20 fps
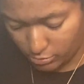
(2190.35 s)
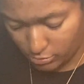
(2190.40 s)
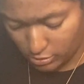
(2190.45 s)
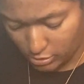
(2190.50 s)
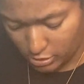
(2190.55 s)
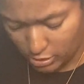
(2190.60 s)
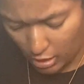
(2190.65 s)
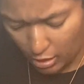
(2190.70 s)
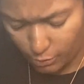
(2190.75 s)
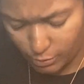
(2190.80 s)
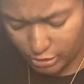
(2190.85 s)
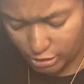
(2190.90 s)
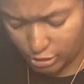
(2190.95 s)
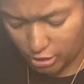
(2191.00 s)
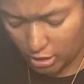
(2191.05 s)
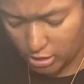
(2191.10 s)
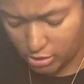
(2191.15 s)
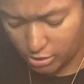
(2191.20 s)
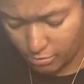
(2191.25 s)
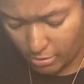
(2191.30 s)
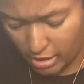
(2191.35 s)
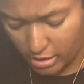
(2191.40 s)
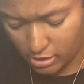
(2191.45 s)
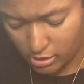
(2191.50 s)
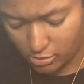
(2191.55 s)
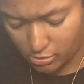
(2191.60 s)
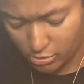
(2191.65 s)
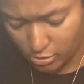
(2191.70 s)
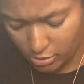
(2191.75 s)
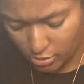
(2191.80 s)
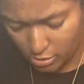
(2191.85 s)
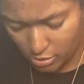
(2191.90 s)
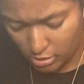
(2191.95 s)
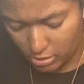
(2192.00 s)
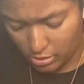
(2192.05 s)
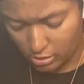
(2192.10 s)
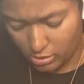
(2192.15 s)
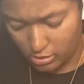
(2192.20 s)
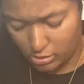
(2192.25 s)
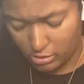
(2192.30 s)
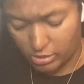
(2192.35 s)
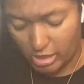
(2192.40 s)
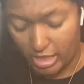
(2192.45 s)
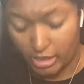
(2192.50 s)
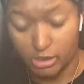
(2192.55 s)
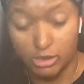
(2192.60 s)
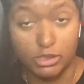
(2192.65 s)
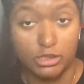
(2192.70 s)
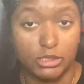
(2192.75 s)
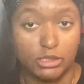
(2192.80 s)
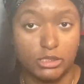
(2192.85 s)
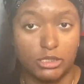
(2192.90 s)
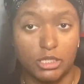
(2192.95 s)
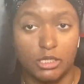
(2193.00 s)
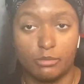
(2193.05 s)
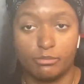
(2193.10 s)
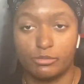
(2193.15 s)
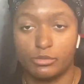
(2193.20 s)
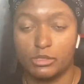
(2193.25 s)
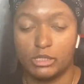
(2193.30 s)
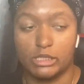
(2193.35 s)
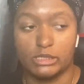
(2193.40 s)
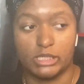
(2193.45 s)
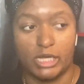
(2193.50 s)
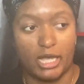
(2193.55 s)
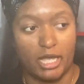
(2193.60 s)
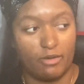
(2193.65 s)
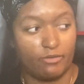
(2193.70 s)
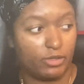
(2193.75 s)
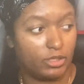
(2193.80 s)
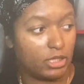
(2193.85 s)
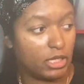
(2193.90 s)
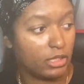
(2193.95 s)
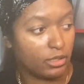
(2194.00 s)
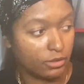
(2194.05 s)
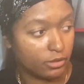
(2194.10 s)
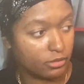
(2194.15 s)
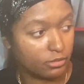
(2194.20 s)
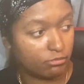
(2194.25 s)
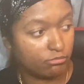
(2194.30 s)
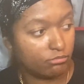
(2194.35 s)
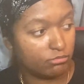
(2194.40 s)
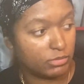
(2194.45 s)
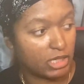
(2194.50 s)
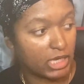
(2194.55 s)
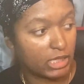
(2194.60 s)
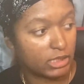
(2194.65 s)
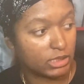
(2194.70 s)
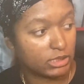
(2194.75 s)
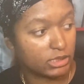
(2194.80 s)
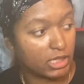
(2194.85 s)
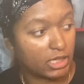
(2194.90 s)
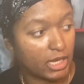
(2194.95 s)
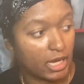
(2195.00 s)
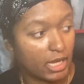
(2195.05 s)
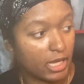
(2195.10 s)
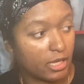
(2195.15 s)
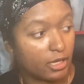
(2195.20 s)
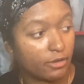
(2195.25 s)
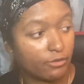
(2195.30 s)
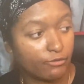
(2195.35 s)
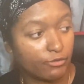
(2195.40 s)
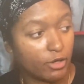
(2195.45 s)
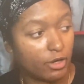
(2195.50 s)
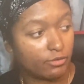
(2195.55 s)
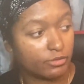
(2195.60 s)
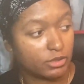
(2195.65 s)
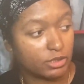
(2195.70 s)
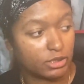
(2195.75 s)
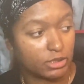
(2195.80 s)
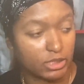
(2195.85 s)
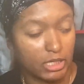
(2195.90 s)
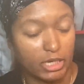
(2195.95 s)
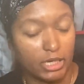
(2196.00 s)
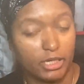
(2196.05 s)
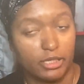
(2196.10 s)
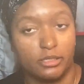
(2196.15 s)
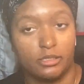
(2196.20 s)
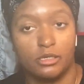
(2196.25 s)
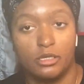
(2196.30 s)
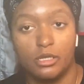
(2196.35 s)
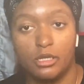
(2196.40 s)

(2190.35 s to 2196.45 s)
So I always change my necklaces up because I have another necklace that I have off to the side